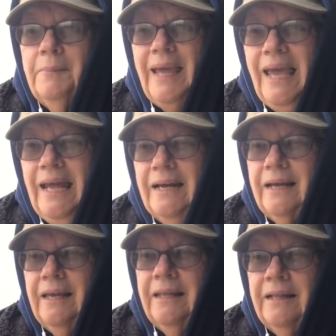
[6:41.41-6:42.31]

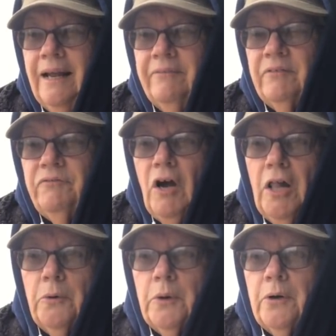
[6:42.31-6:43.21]
mechanic and then I have to
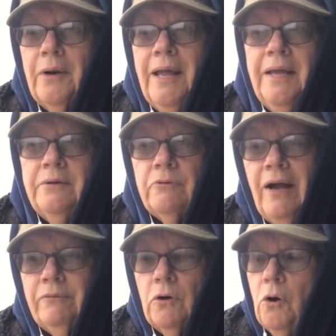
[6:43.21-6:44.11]
follow her and
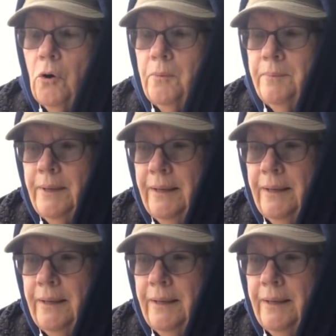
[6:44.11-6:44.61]
drive her home.